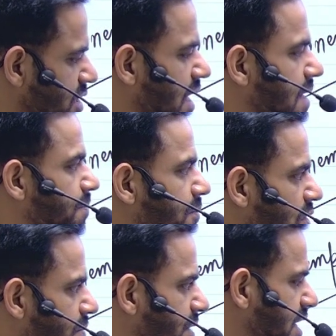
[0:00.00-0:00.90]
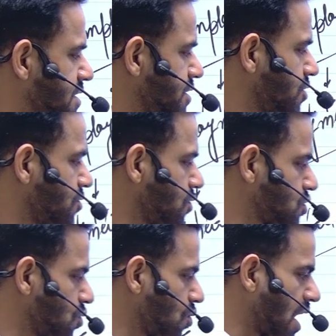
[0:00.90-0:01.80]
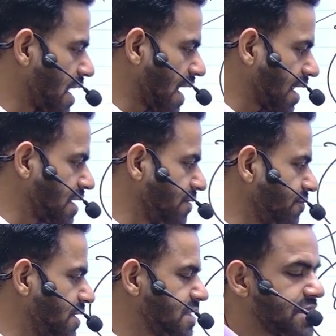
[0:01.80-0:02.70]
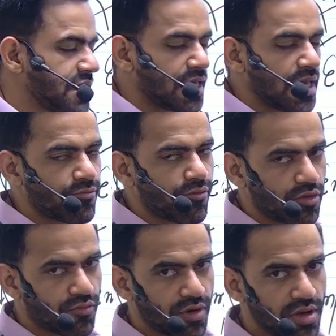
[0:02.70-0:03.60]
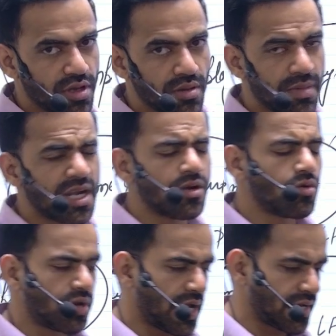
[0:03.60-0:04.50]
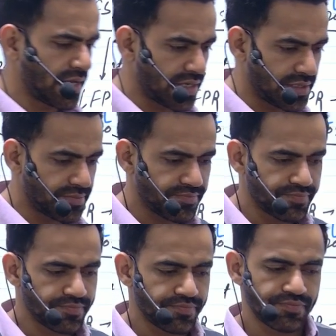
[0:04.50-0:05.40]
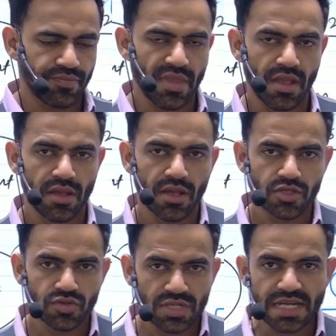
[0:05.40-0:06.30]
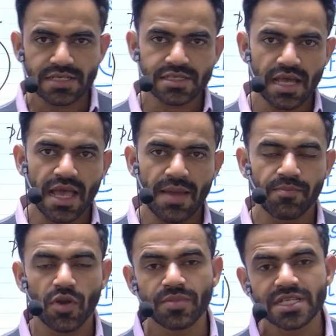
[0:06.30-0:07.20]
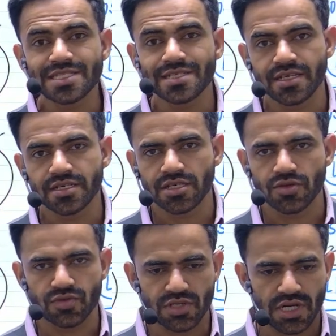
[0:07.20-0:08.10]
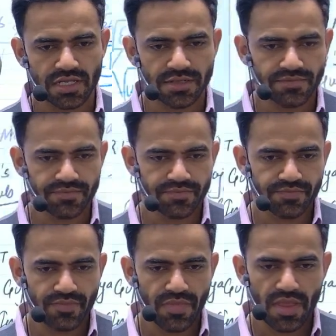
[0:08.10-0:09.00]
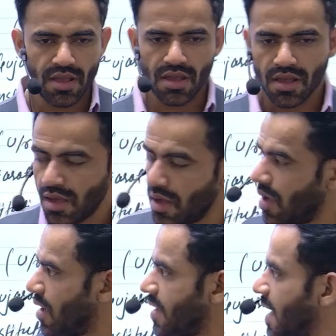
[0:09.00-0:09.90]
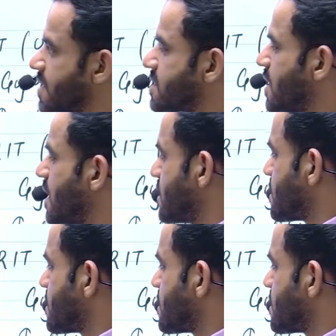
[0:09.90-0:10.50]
Unemployed means those who are actively seeking for work but not getting it. So that is the employment status in Gujarat. Next is